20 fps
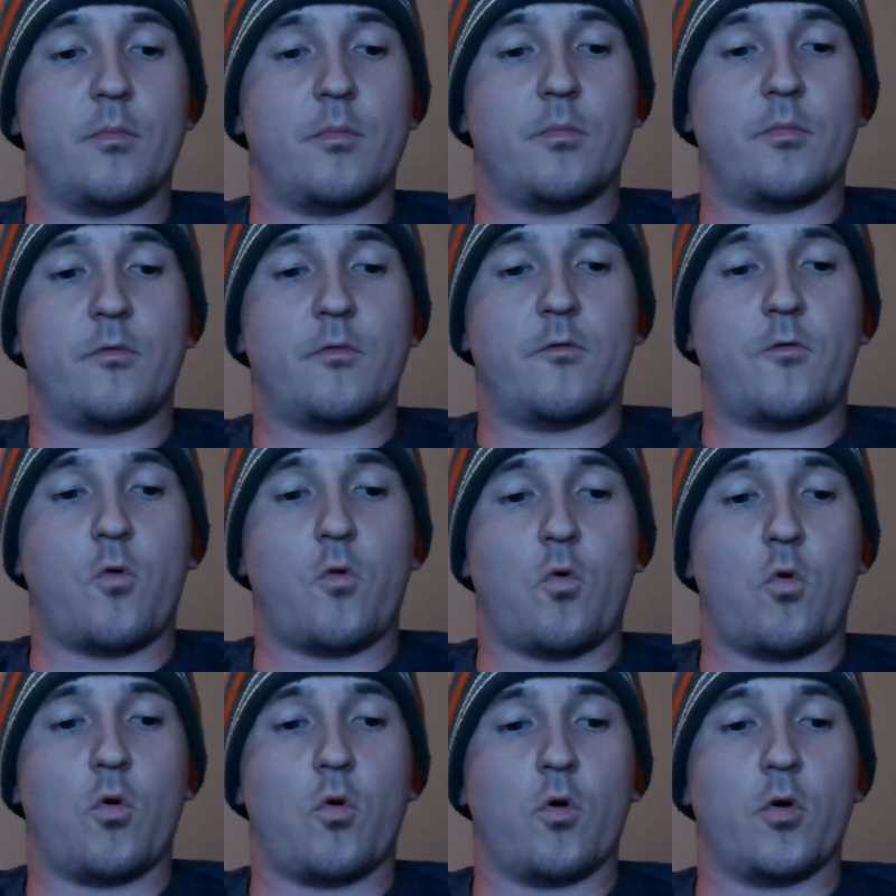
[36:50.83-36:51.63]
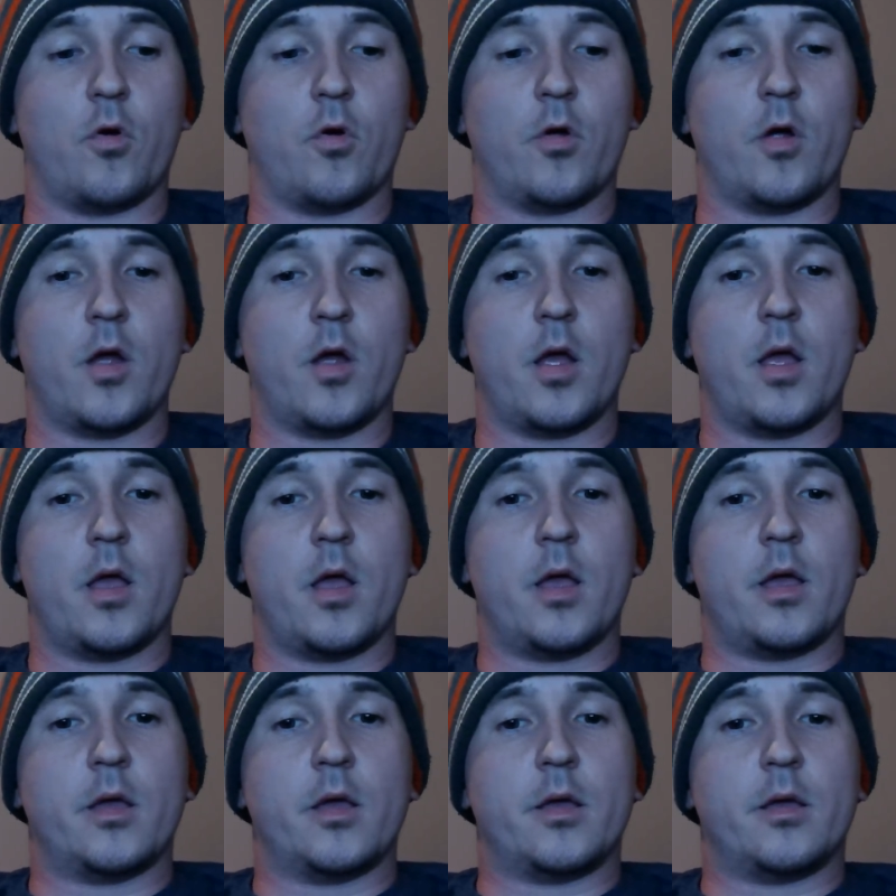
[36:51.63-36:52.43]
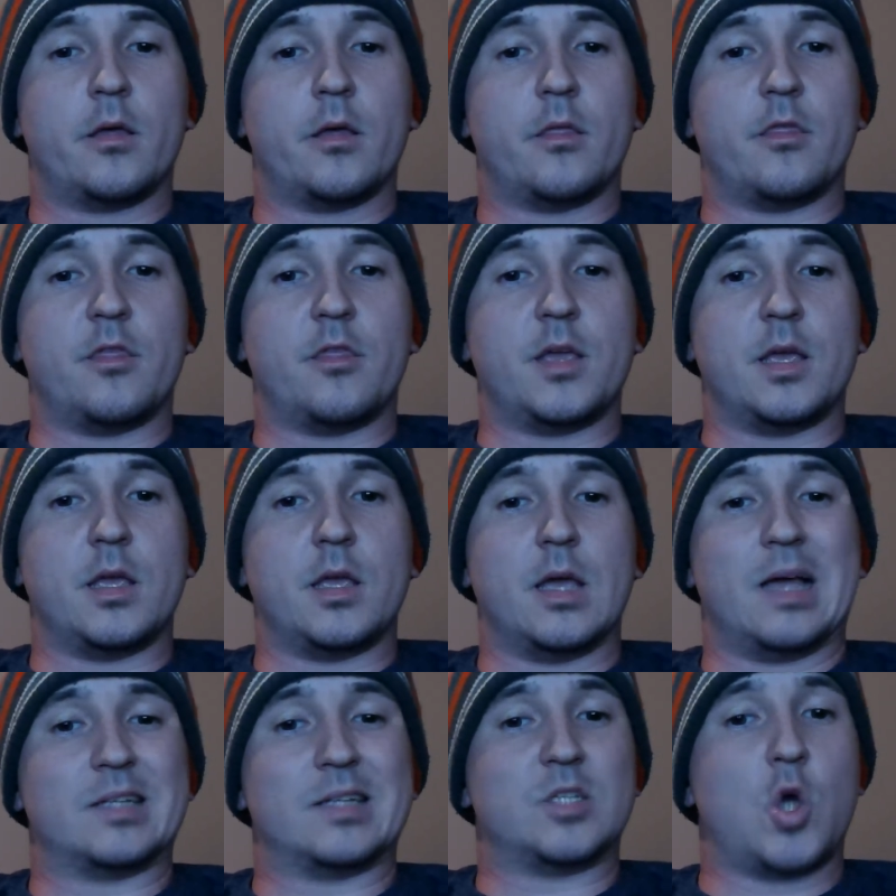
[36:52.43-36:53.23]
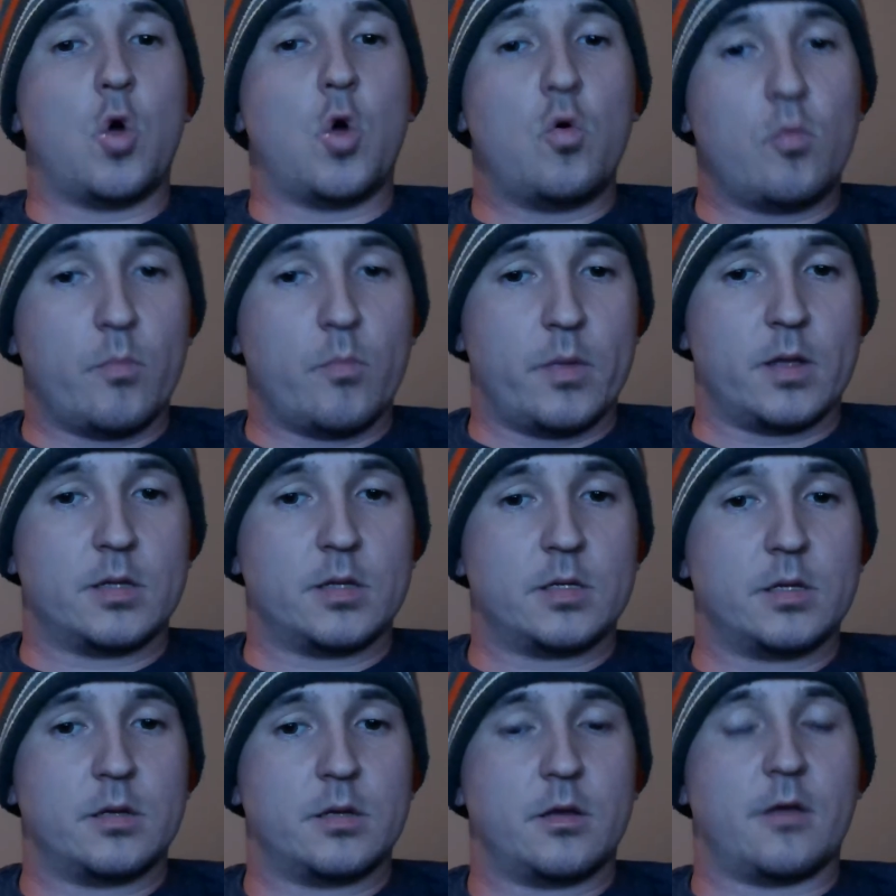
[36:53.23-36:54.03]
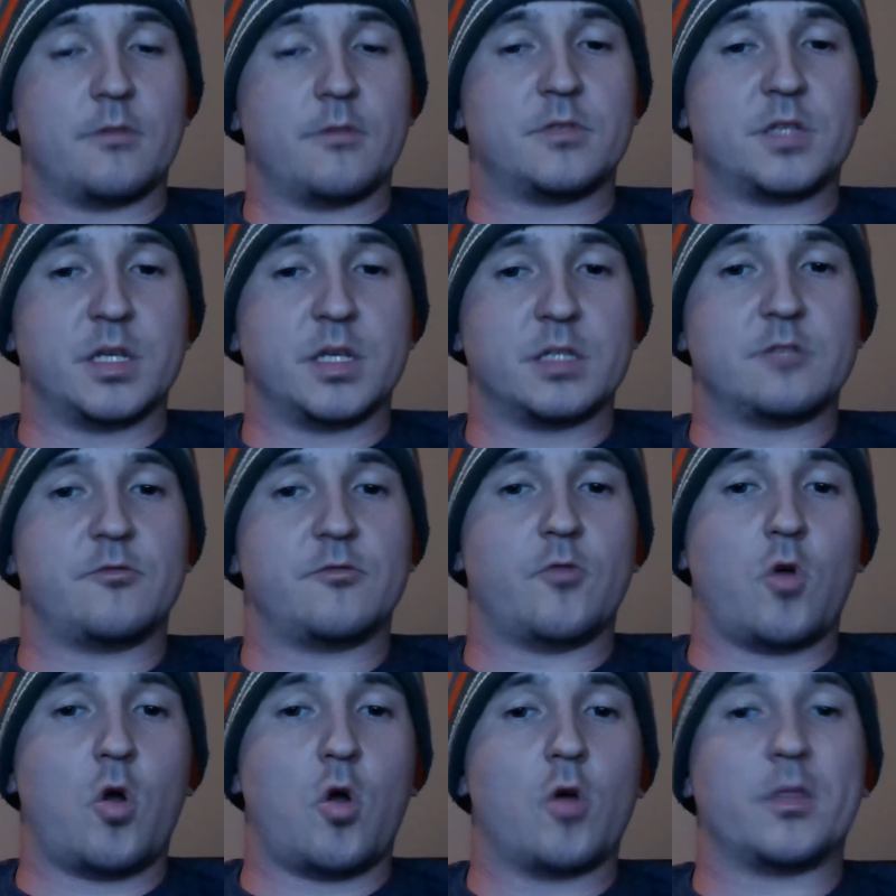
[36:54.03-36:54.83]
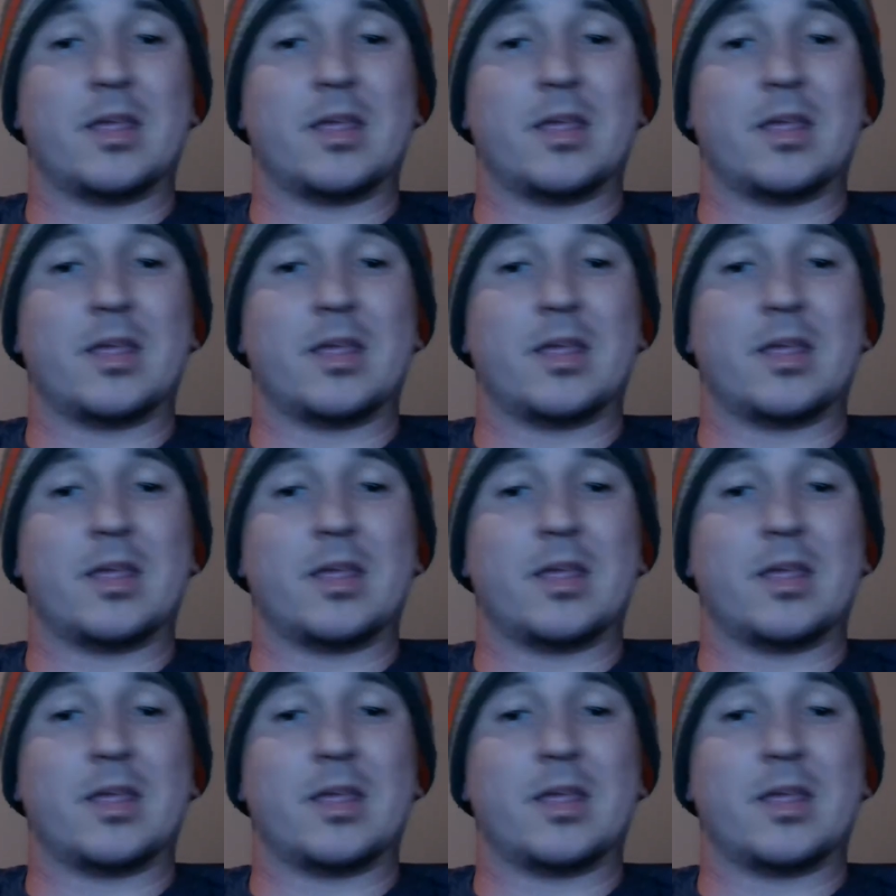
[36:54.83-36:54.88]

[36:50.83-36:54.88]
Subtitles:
for the atonement of sins for all.